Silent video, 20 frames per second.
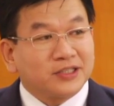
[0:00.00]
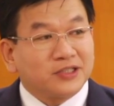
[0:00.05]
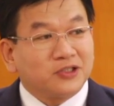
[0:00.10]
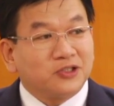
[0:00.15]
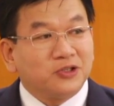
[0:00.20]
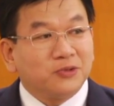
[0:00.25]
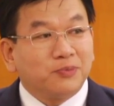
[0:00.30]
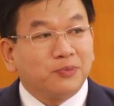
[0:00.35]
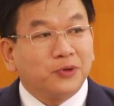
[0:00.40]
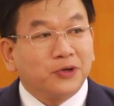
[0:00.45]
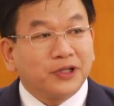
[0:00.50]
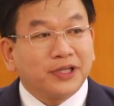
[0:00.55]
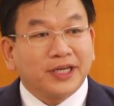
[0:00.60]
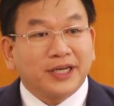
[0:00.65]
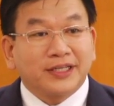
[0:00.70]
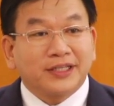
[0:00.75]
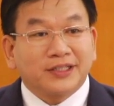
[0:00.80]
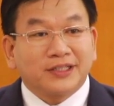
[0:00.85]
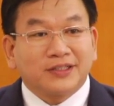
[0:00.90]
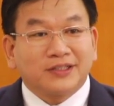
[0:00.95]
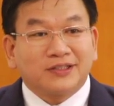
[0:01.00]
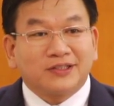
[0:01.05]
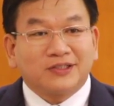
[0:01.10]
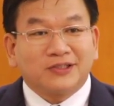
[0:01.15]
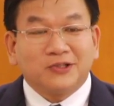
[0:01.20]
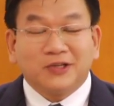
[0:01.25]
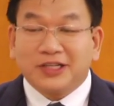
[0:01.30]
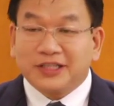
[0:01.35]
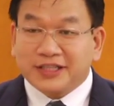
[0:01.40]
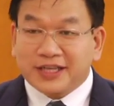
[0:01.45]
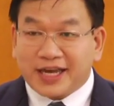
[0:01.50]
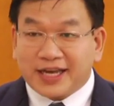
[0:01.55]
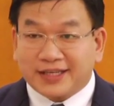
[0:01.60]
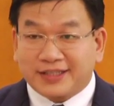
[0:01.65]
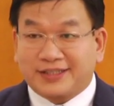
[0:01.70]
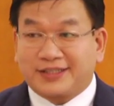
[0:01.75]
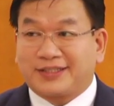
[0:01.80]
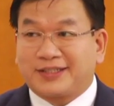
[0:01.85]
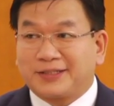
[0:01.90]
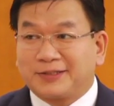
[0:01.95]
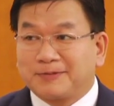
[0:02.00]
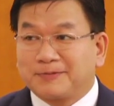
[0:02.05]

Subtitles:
to put it to the test.